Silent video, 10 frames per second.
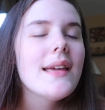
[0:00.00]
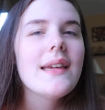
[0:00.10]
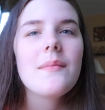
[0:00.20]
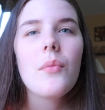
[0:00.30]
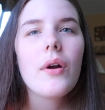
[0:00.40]
like
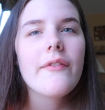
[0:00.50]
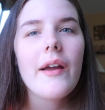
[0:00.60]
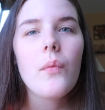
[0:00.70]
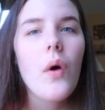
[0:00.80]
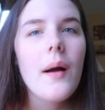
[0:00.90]
get more if
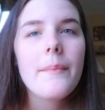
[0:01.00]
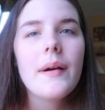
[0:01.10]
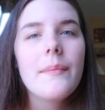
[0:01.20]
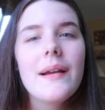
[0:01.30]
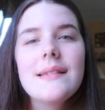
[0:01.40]
i want
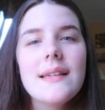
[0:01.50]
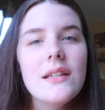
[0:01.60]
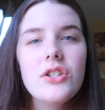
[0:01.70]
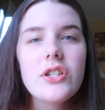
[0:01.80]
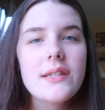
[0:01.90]
but my
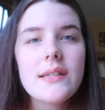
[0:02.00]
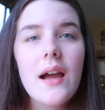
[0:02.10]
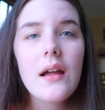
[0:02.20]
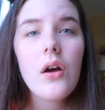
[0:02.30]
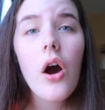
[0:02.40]
skin's just
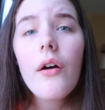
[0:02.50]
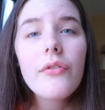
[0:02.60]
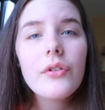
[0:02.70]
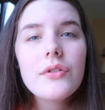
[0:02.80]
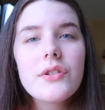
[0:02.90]
not
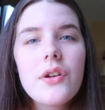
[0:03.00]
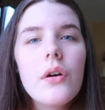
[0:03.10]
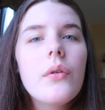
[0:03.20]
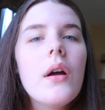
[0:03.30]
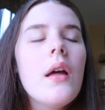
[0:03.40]
awful
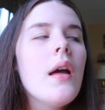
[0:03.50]
so